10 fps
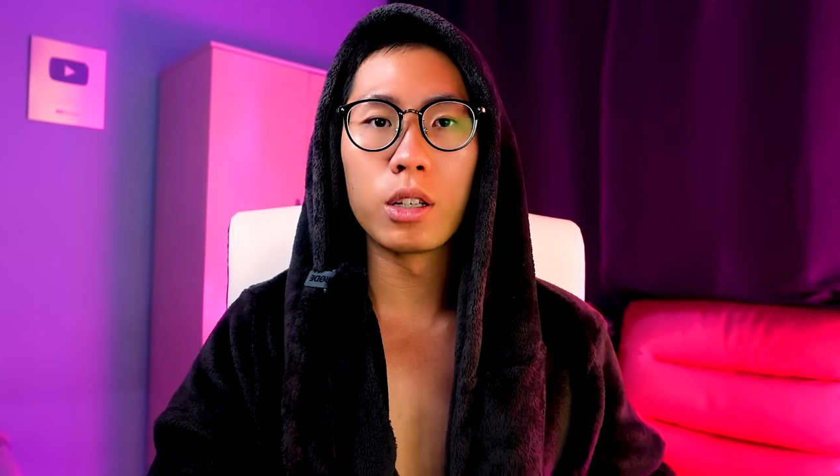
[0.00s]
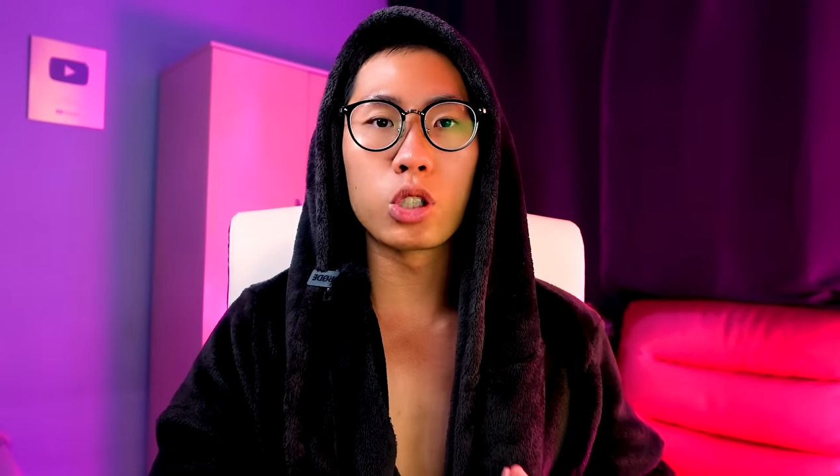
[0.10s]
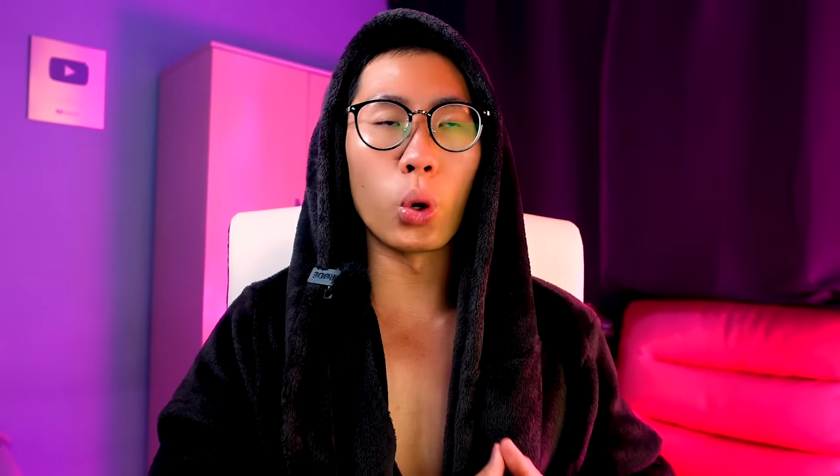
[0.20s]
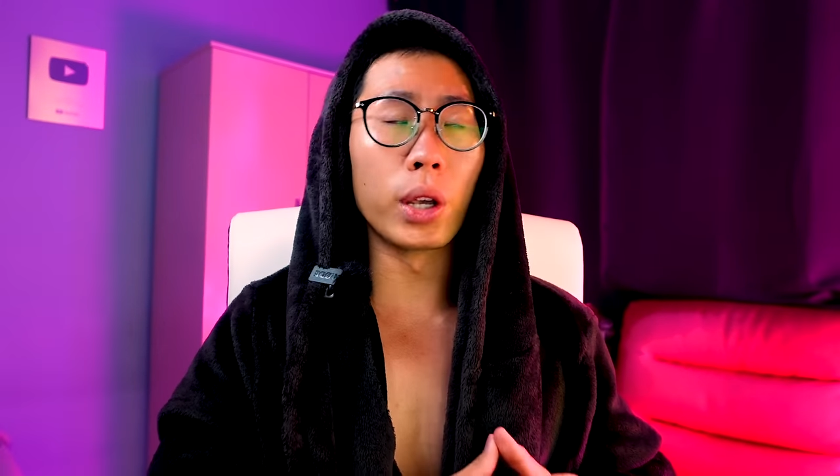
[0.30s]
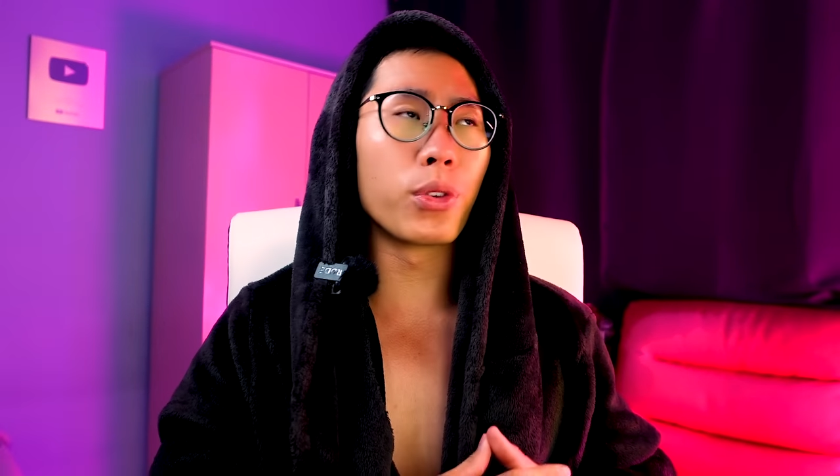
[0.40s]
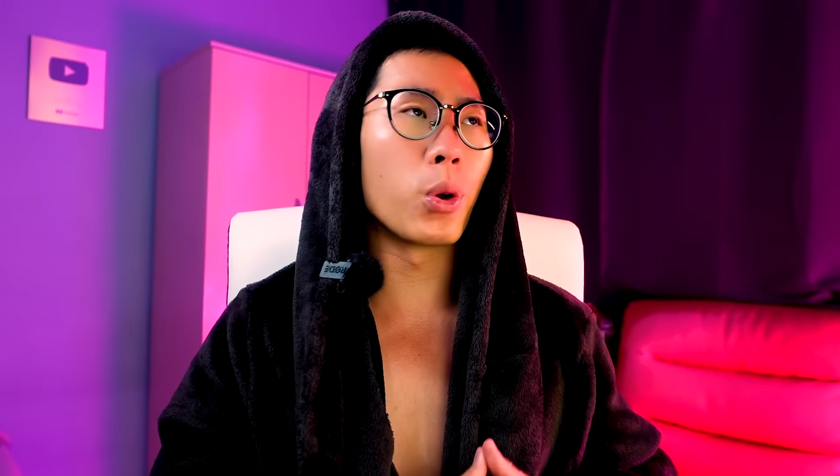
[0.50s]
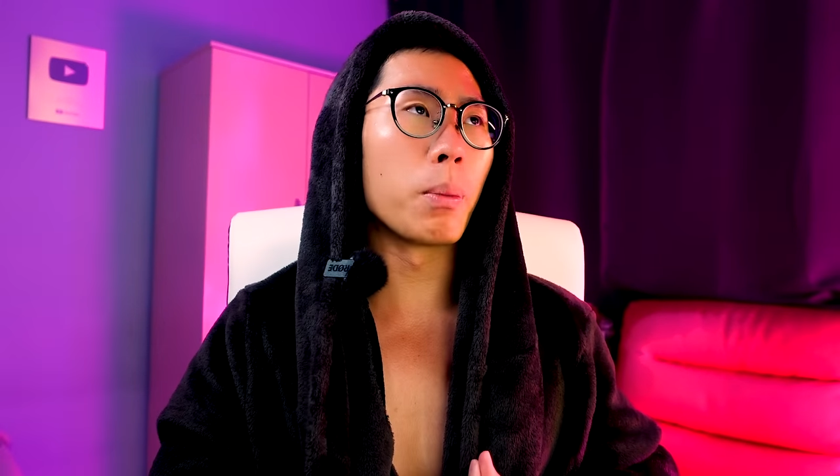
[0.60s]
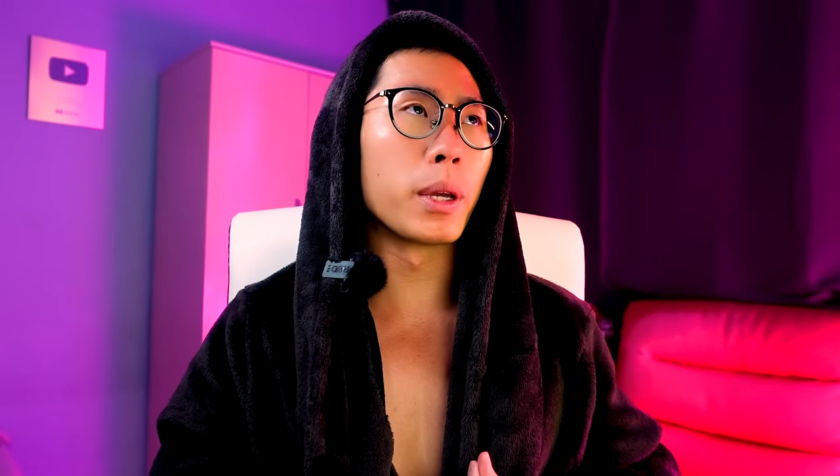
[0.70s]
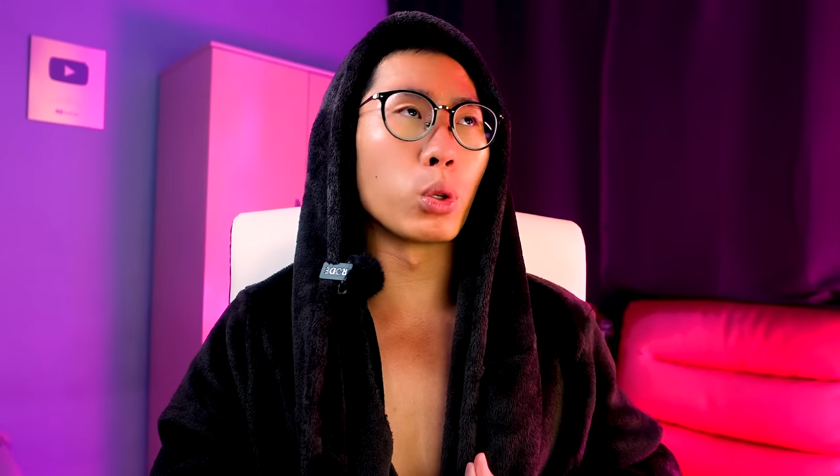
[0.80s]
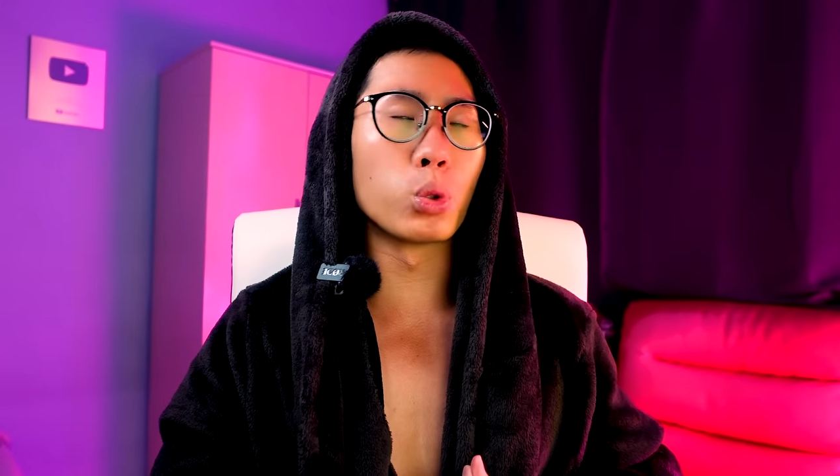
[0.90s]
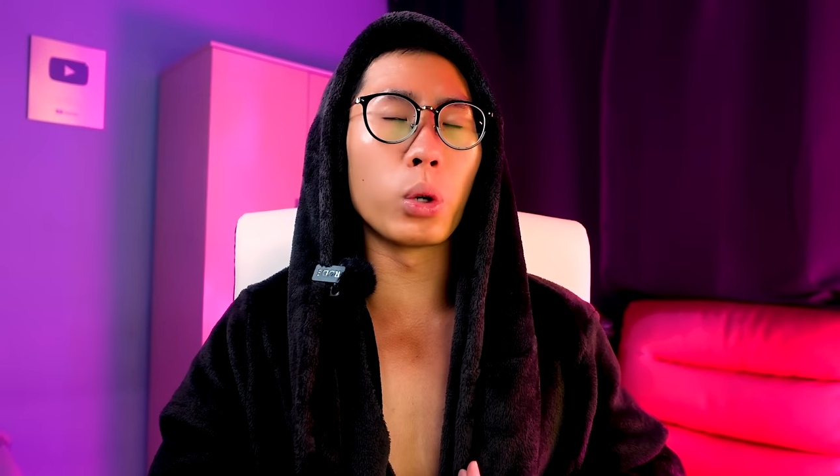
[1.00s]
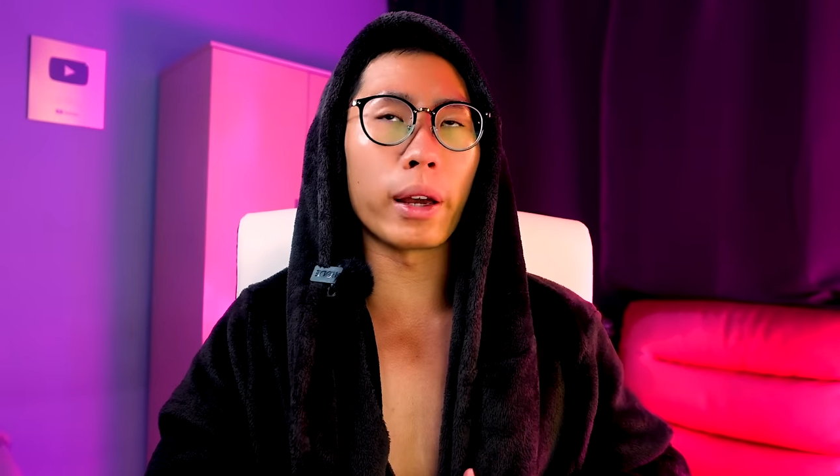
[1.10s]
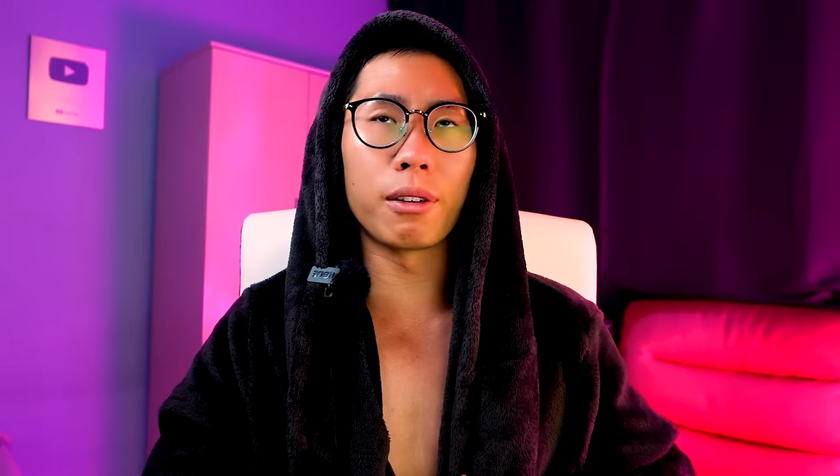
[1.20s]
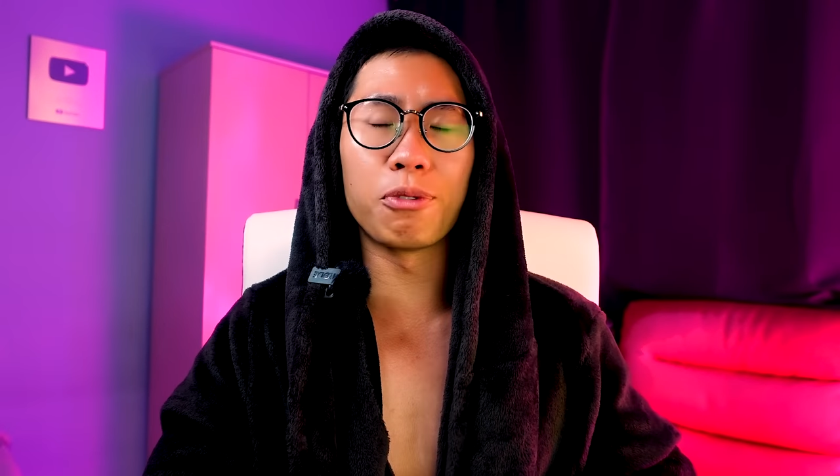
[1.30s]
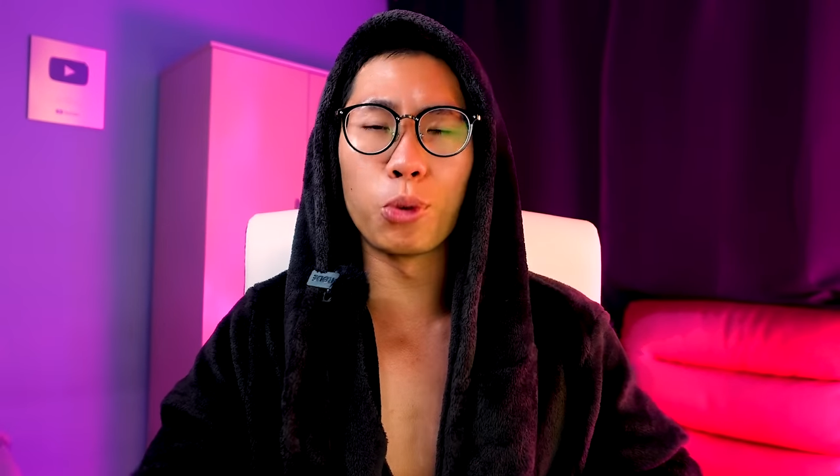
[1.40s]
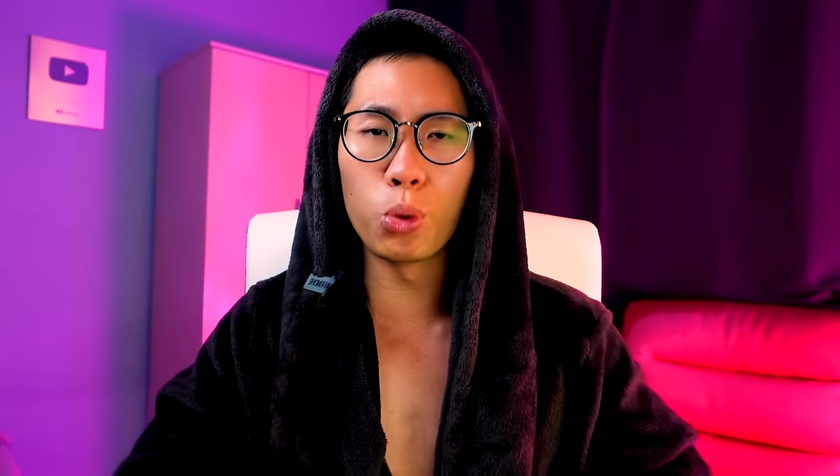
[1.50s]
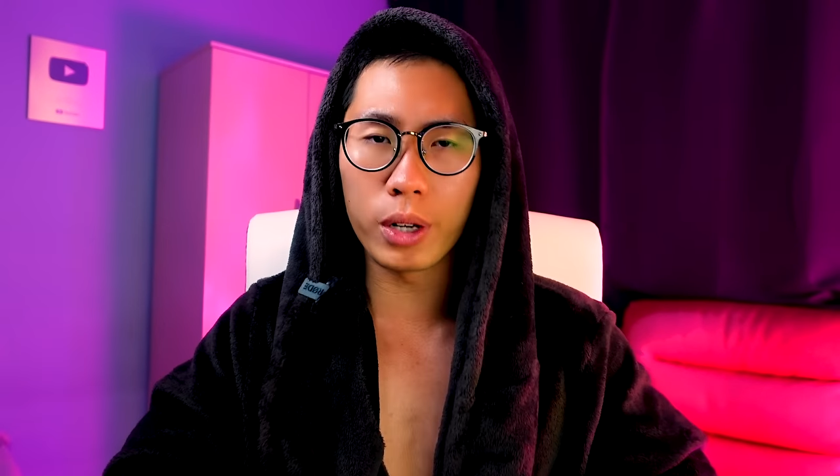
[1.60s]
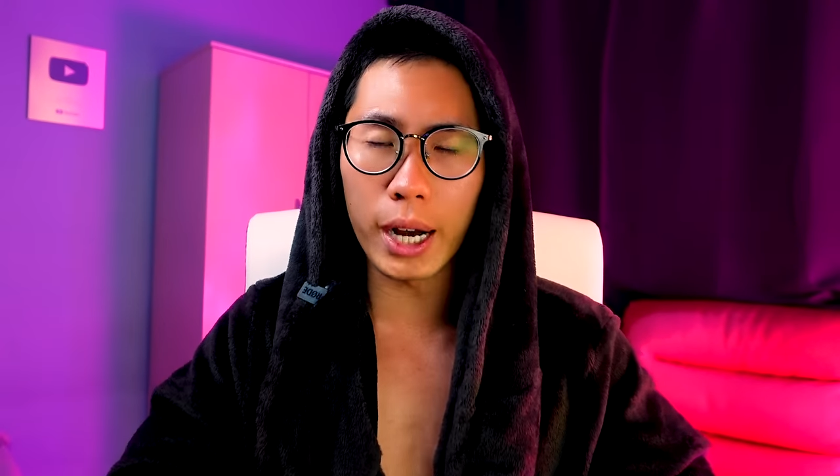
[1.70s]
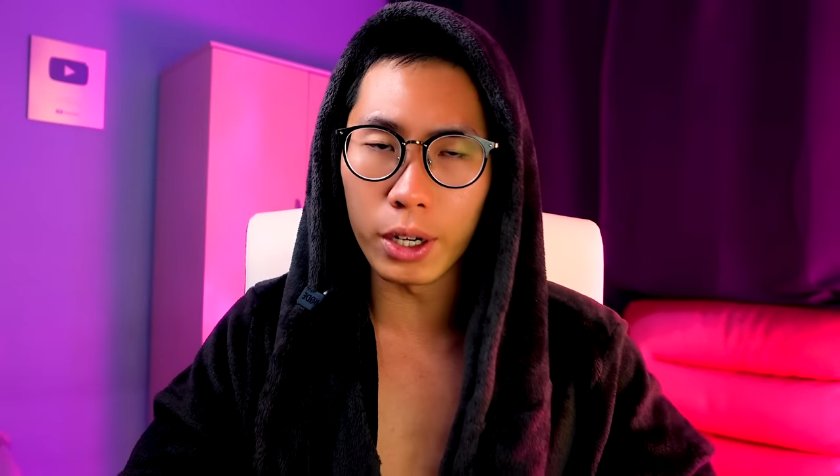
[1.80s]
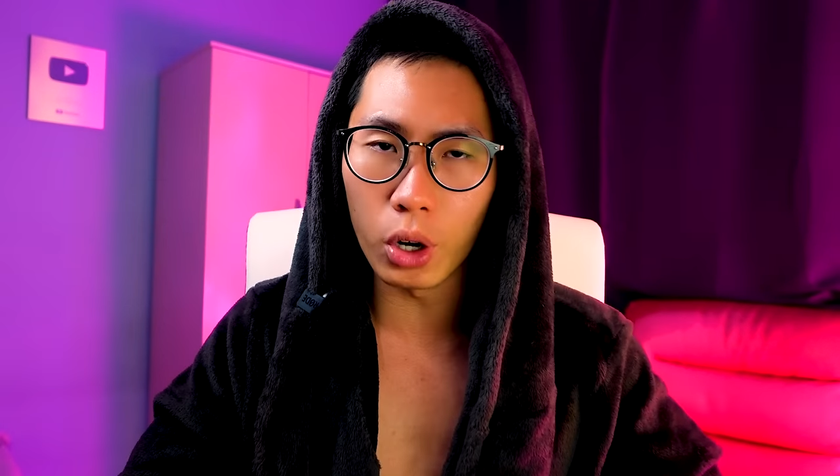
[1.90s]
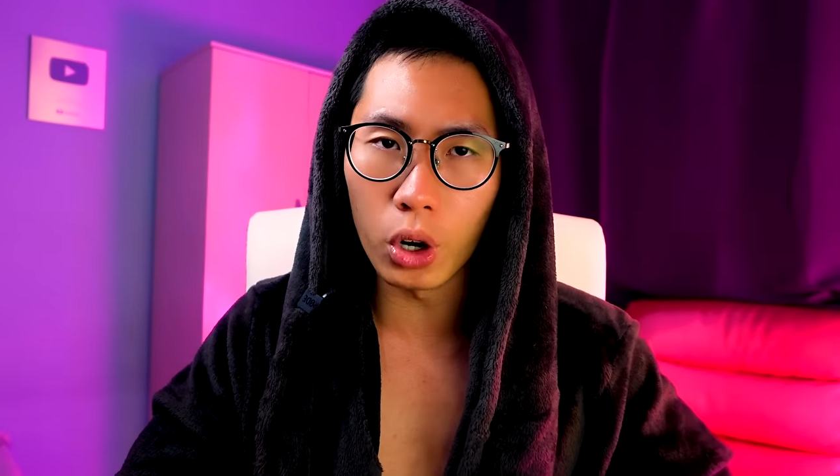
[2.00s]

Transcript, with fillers: So if you want me to do like a full guide